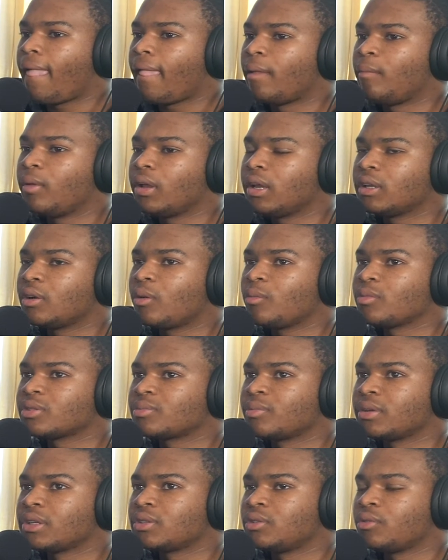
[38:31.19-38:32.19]
And it
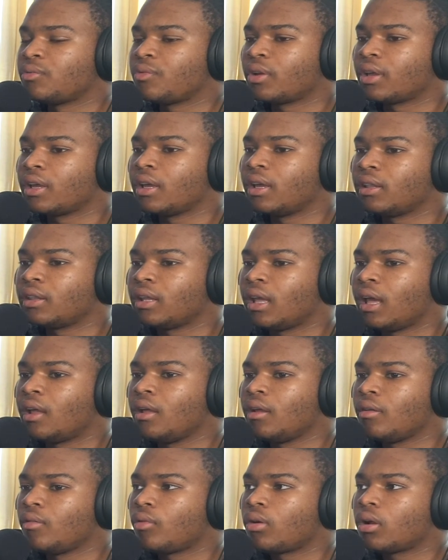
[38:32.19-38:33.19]
almost makes you forget that
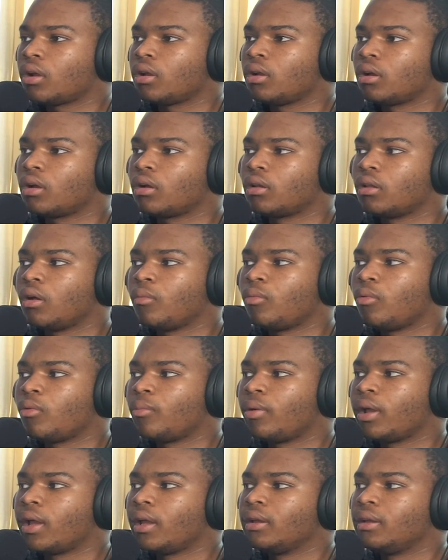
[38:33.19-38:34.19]
we're in a global
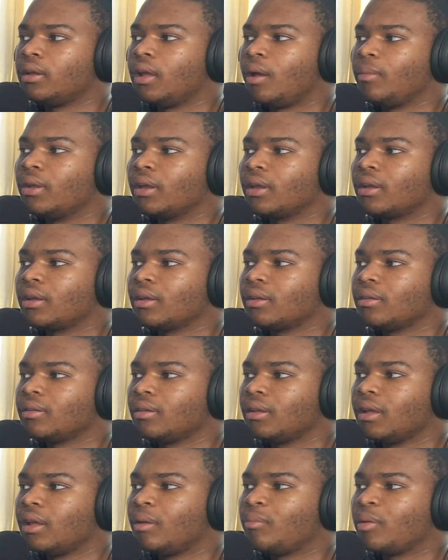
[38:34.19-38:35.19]
pandemic
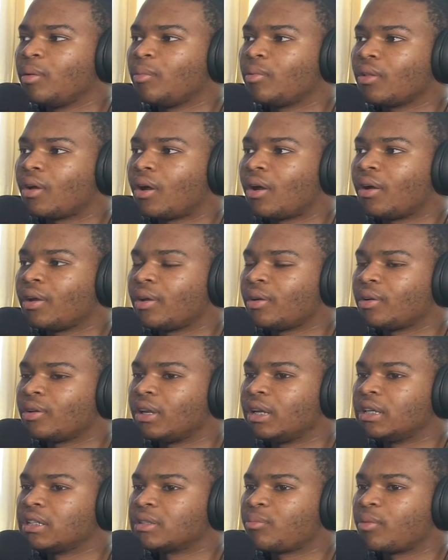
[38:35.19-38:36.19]
and people out here
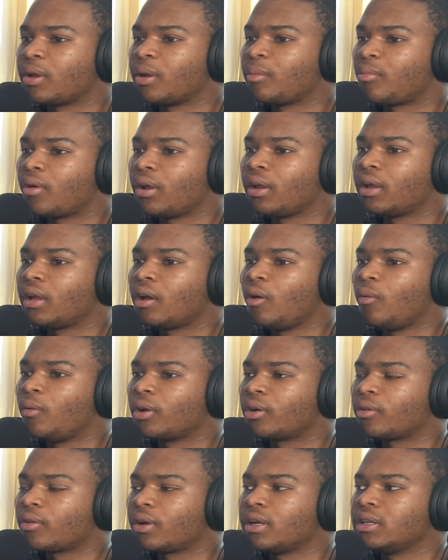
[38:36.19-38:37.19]
in spring break going
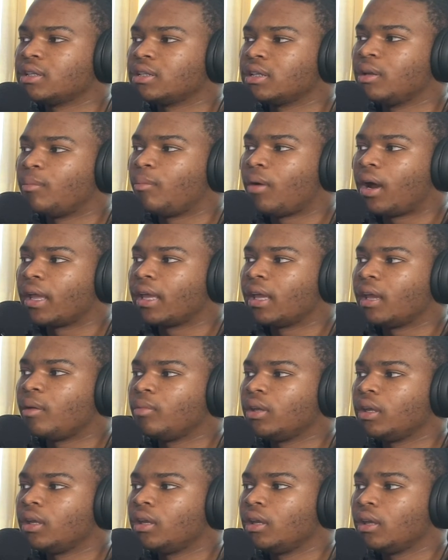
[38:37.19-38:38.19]
crazy in
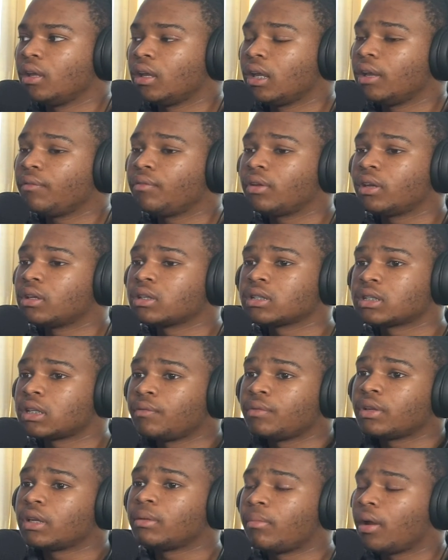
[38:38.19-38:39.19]
Miami, even
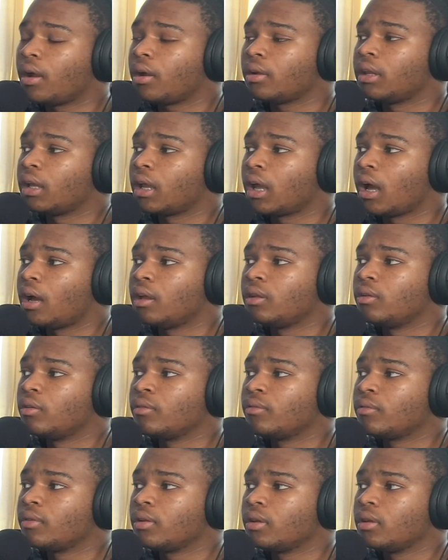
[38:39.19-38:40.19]
in Maryland, kind
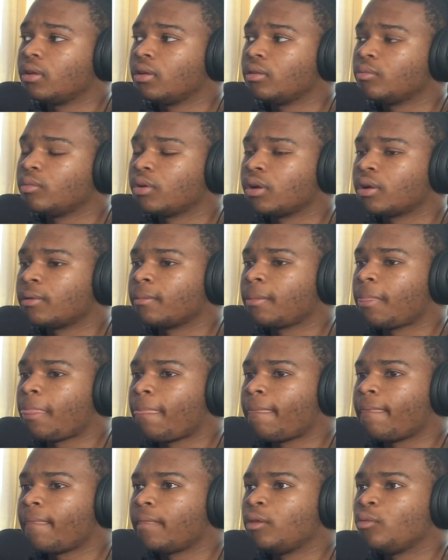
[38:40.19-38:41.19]
of, where
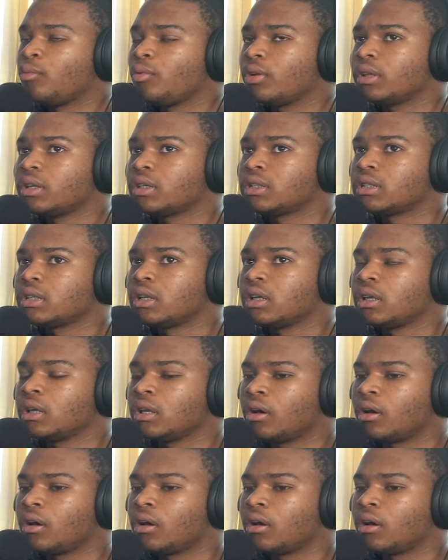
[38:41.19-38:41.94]
you really see